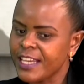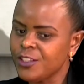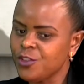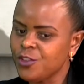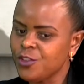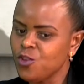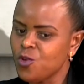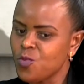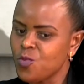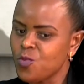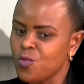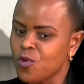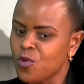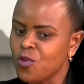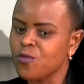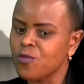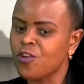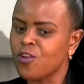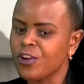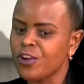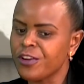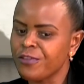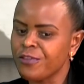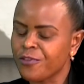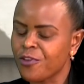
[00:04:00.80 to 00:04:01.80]
you move
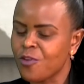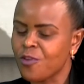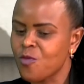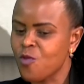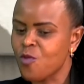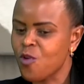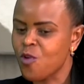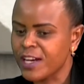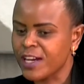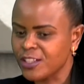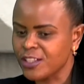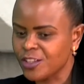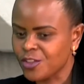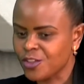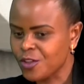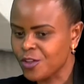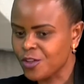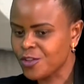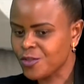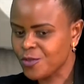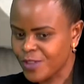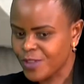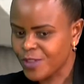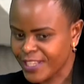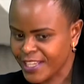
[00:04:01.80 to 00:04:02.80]
on from one show
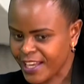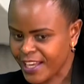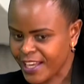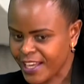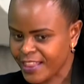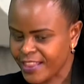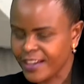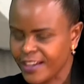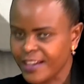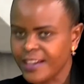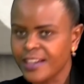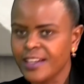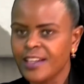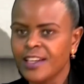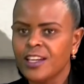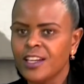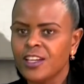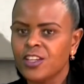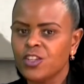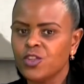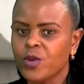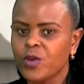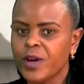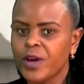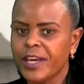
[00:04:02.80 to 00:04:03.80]
to the other,
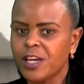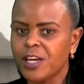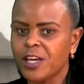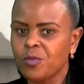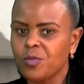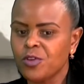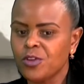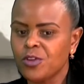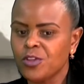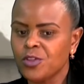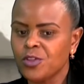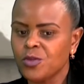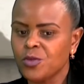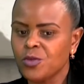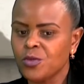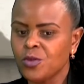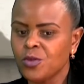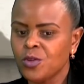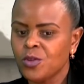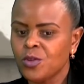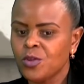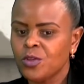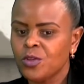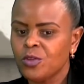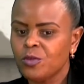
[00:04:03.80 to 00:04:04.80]
you are able to
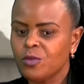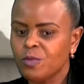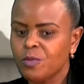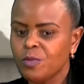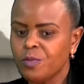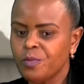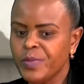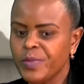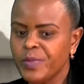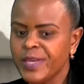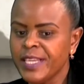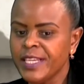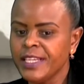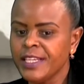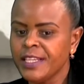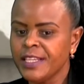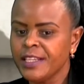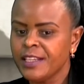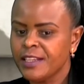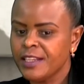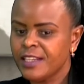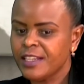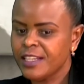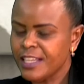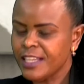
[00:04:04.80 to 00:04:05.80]
be
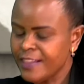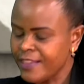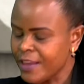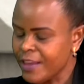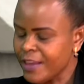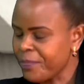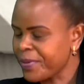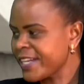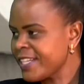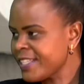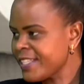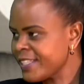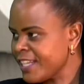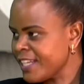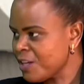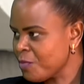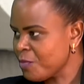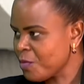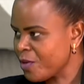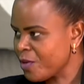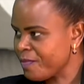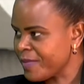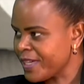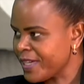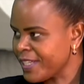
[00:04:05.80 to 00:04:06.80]
in the present
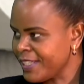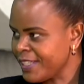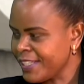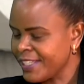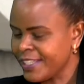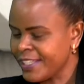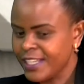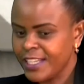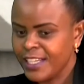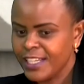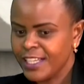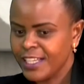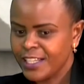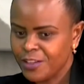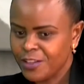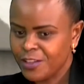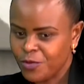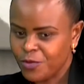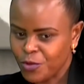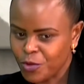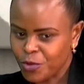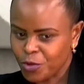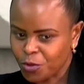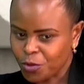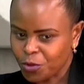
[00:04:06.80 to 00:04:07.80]
moment. If
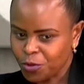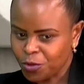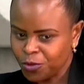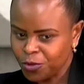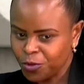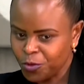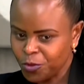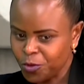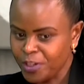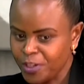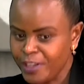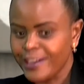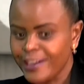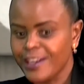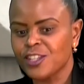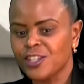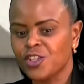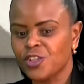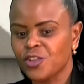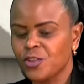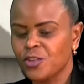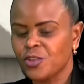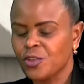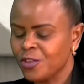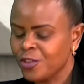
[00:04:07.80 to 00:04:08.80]
you're doing your
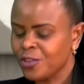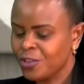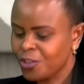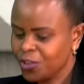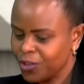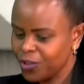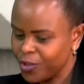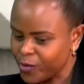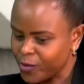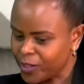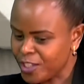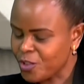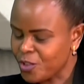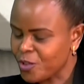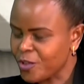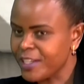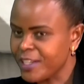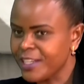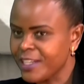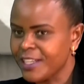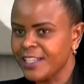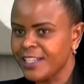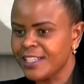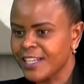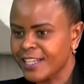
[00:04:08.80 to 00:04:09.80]
show, you're
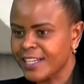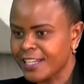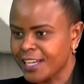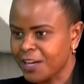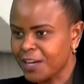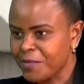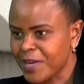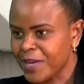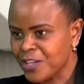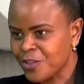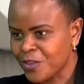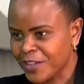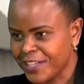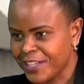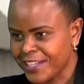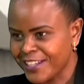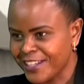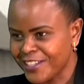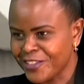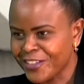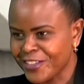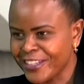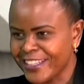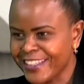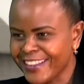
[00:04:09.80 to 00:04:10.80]
enjoying it, and I'm actually
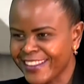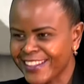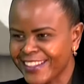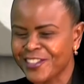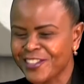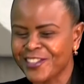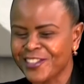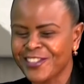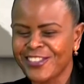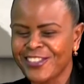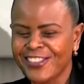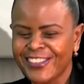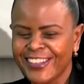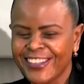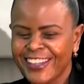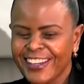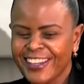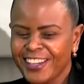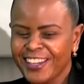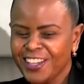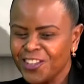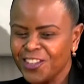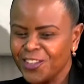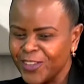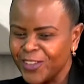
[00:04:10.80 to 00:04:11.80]
enjoying the show.
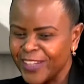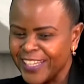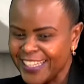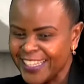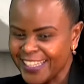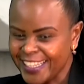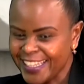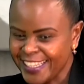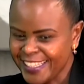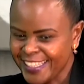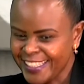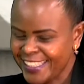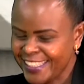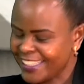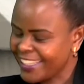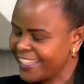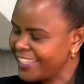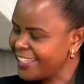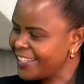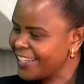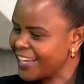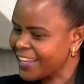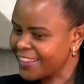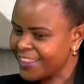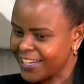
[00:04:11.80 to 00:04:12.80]
You're in it,
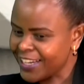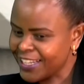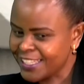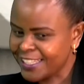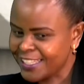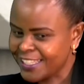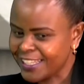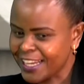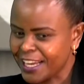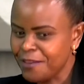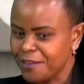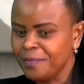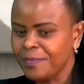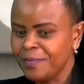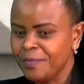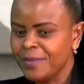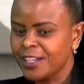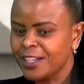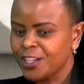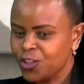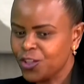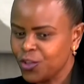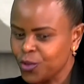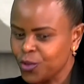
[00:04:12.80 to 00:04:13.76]
and at that time, you